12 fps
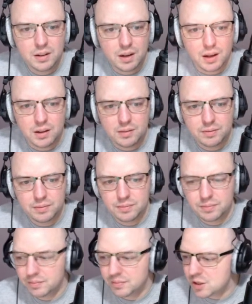Okay,
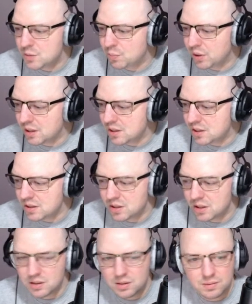let's bring this into
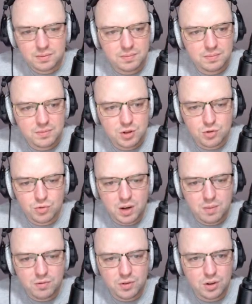the
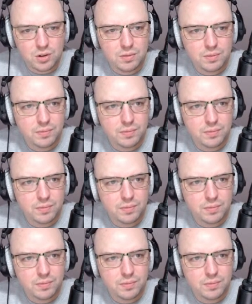stream for you.